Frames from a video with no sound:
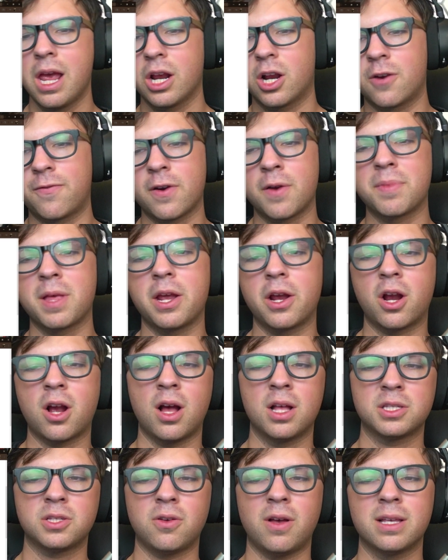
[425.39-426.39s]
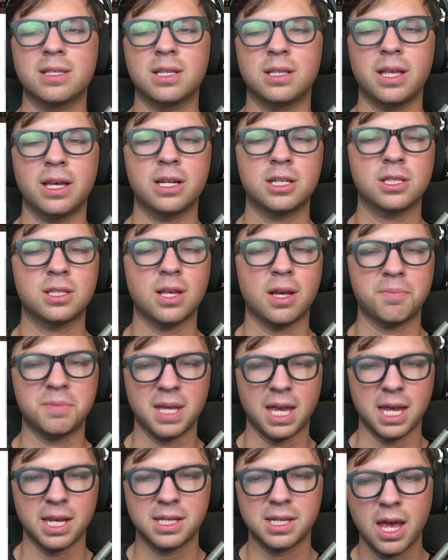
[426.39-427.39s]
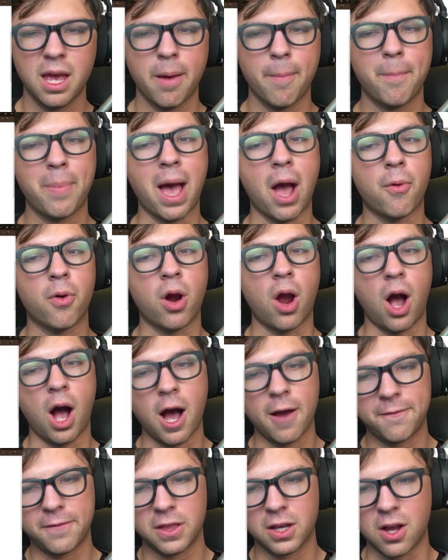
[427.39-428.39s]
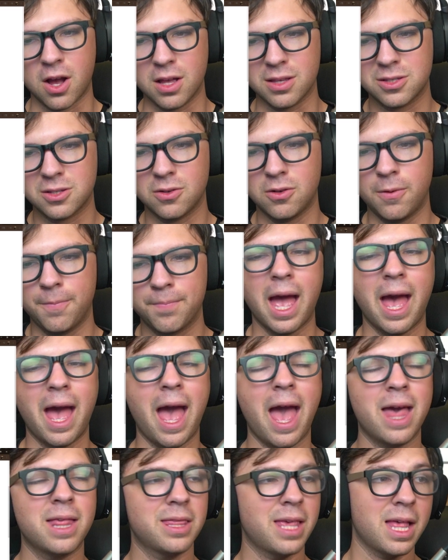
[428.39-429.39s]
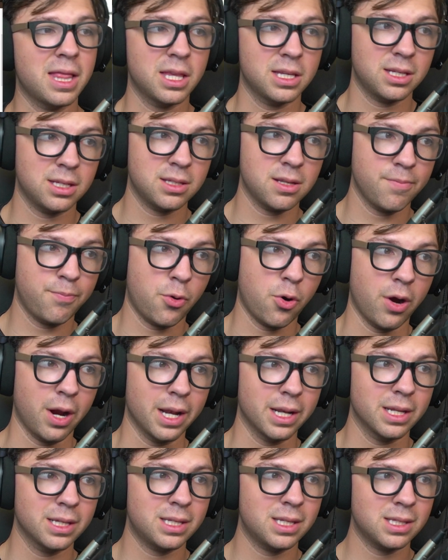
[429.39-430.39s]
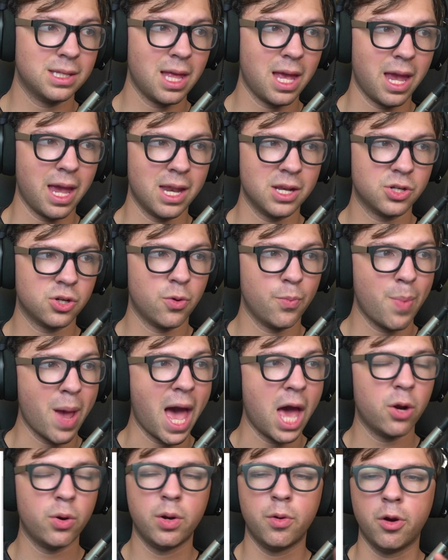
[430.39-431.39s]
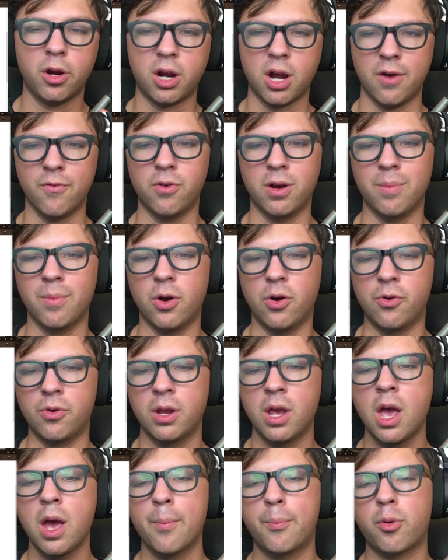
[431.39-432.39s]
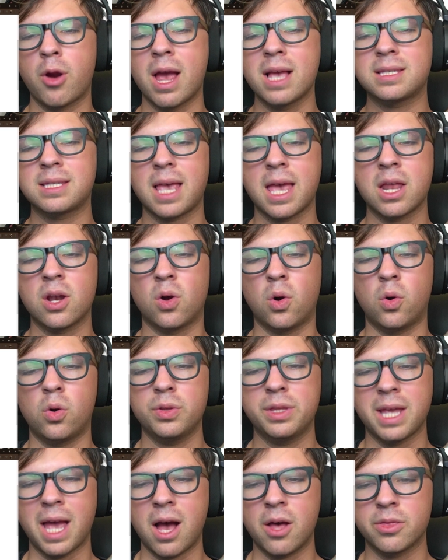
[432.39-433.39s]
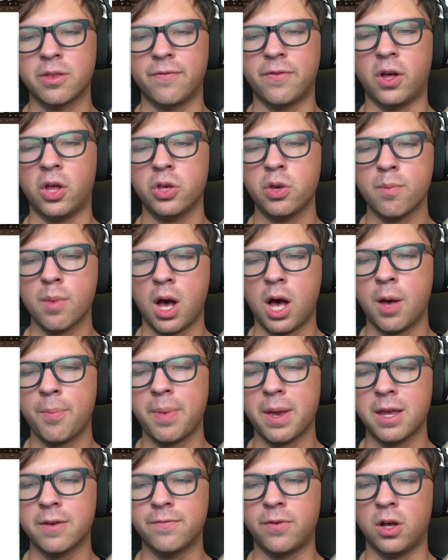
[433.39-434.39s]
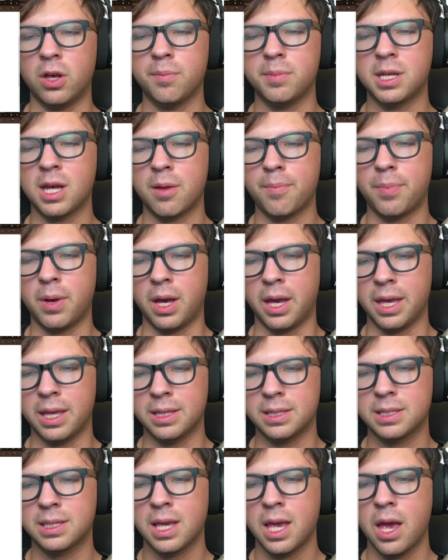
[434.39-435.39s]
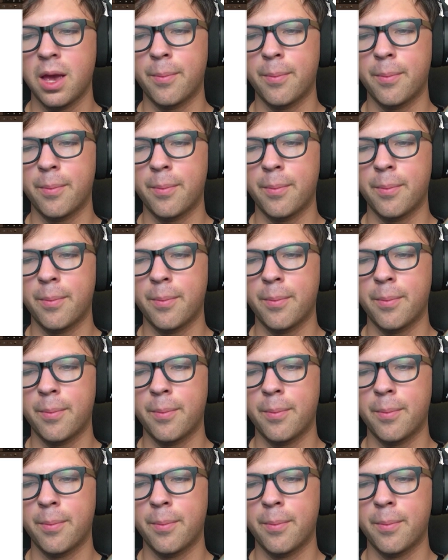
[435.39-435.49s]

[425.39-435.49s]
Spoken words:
Confirm that your console has the latest update. Power off the console, and then this is important. This is the enter battery recovery mode. Press and hold down the volume up and volume down buttons.